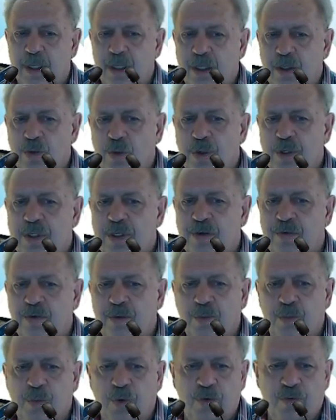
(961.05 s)
The
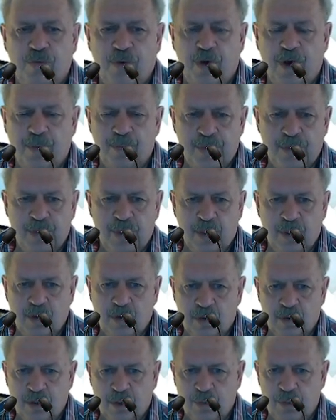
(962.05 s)
27.5%
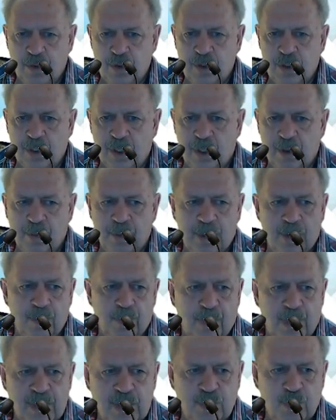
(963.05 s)
contribution
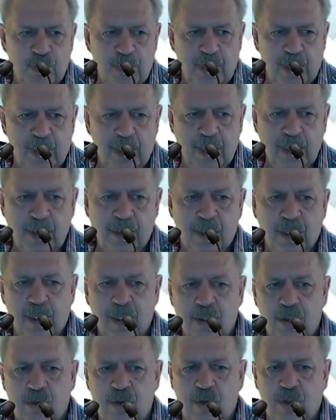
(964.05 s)
limit must be linked
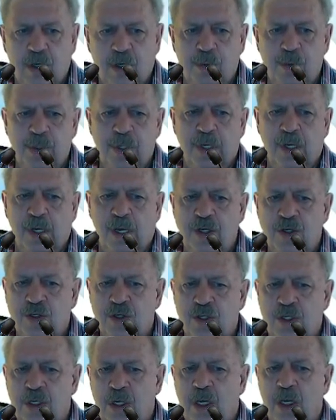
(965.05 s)
to the
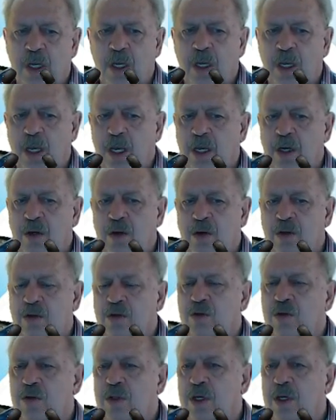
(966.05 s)
remuneration and
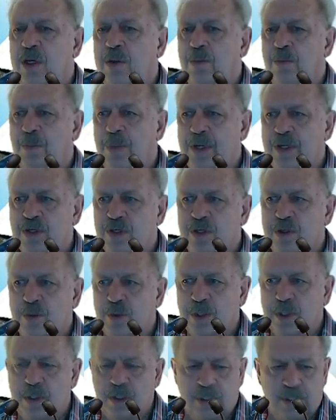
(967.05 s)
not to the
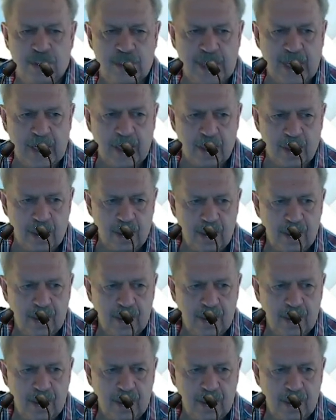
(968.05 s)
pensionable salary.